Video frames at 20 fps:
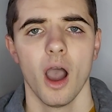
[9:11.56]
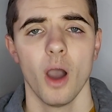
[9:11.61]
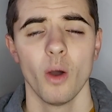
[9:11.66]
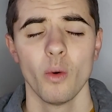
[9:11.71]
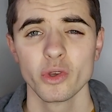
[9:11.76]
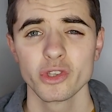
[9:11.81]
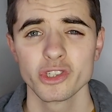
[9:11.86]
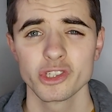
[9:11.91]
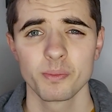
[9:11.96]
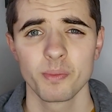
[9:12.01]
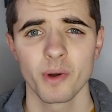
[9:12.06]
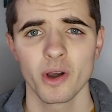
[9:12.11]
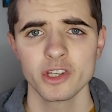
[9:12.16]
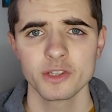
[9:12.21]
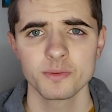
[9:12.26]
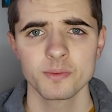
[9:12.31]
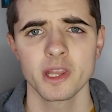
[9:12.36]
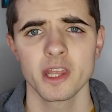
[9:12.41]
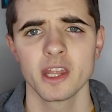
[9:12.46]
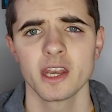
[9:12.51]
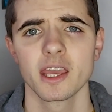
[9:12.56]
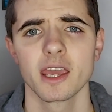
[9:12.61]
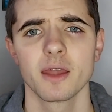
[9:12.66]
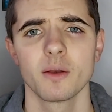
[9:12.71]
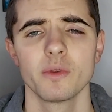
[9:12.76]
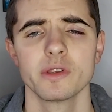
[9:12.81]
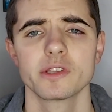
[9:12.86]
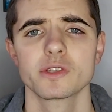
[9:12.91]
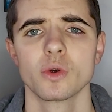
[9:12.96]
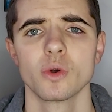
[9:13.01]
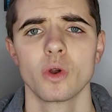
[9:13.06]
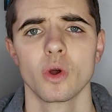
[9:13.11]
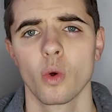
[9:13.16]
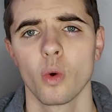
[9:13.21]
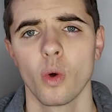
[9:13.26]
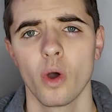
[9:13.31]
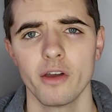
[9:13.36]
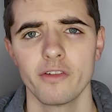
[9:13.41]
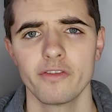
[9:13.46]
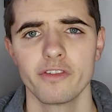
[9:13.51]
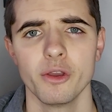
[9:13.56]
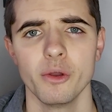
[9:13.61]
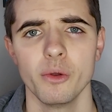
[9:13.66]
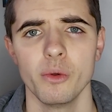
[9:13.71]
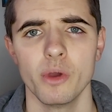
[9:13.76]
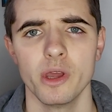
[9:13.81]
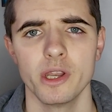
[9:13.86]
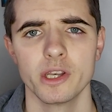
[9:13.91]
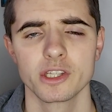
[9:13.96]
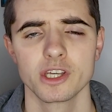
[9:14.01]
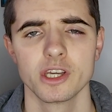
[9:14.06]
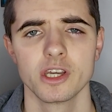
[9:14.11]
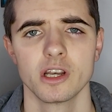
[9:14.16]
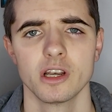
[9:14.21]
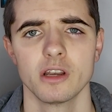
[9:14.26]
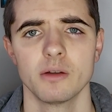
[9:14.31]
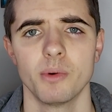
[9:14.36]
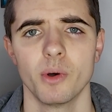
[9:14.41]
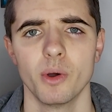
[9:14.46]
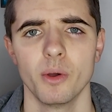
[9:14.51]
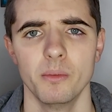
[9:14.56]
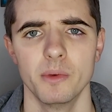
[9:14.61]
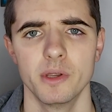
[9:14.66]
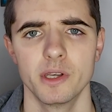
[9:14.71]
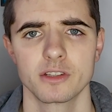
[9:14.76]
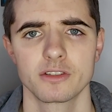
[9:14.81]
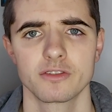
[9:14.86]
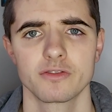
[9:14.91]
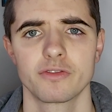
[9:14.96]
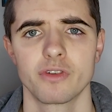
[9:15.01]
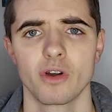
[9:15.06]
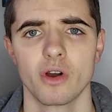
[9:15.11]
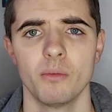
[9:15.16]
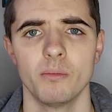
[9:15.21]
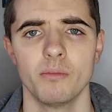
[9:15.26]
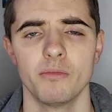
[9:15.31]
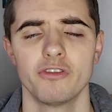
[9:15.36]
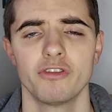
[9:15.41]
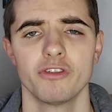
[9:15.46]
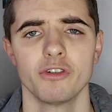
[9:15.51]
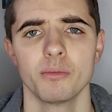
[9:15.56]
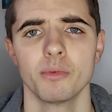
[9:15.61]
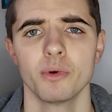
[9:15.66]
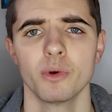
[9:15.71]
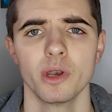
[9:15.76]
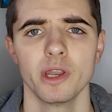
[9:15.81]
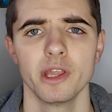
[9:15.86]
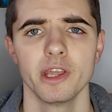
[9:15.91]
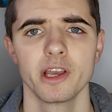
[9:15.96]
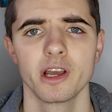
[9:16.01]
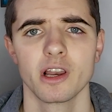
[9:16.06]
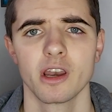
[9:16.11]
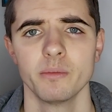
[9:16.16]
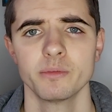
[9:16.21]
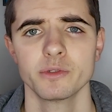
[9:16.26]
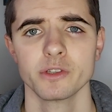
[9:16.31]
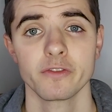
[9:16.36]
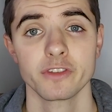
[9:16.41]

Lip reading: I was surprised, but then again, we saw quite a few internal appointments from Football League clubs.